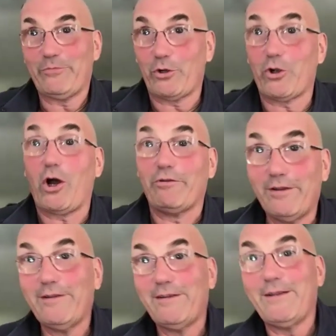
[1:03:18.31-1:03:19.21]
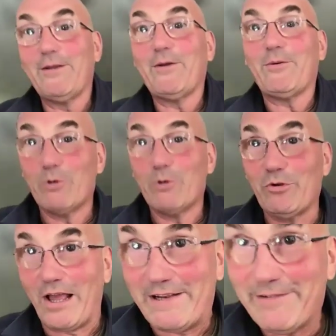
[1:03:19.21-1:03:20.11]
They're called
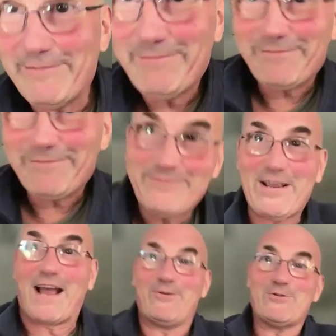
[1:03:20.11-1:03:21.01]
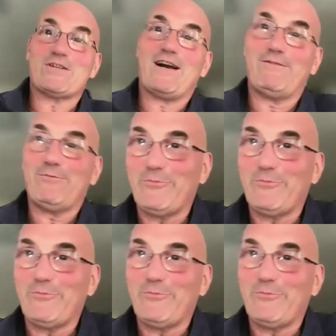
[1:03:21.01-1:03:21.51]
Moonlight diners now.